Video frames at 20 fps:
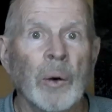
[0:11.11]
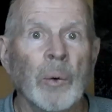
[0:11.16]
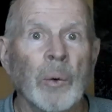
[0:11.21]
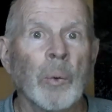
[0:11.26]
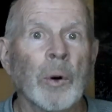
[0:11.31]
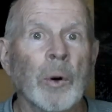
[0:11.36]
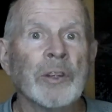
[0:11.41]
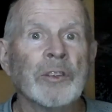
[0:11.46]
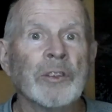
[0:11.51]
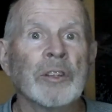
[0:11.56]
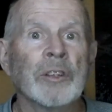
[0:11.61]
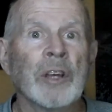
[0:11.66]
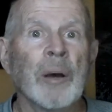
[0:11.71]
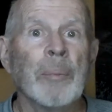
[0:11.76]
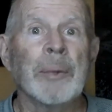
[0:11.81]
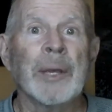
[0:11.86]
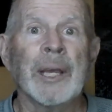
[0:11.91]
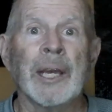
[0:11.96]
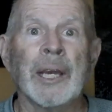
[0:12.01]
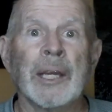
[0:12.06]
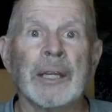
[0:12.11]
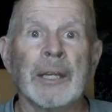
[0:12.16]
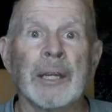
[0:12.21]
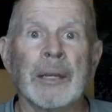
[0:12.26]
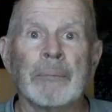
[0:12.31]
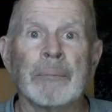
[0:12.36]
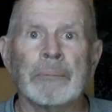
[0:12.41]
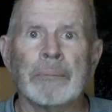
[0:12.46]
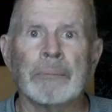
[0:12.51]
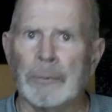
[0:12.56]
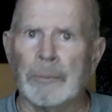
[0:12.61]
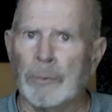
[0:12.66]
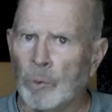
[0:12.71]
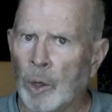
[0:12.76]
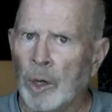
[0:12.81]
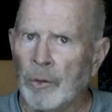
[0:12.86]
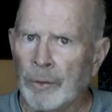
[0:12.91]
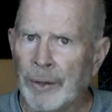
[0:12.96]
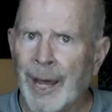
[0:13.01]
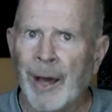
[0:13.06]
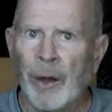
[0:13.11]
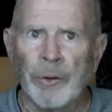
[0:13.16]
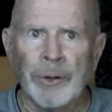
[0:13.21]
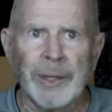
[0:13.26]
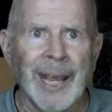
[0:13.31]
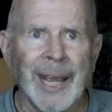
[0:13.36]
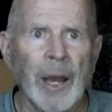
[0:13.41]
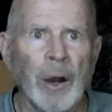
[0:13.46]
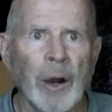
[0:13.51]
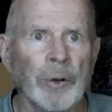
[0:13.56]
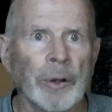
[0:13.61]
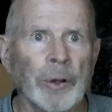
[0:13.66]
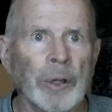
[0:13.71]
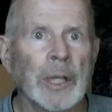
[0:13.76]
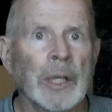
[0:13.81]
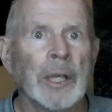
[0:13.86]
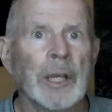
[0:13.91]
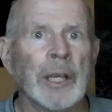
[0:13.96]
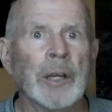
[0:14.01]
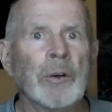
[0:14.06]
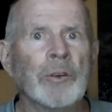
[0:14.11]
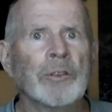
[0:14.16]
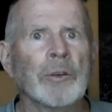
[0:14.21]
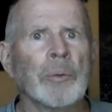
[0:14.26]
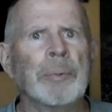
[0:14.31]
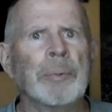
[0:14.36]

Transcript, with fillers: What's up and, well, now down. Here's a